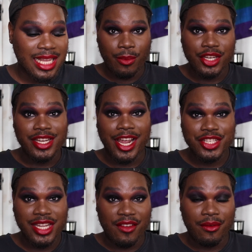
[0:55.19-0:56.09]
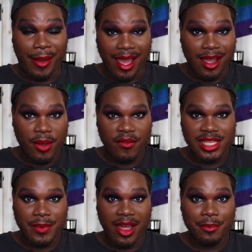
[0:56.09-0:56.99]
So much I actually have a backup of
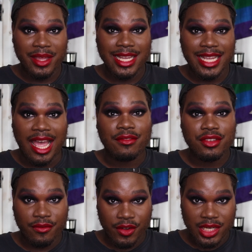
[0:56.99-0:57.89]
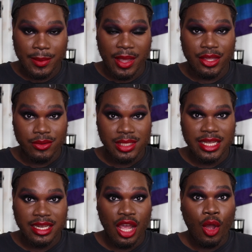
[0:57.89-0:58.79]
this palette because after the first time I used it,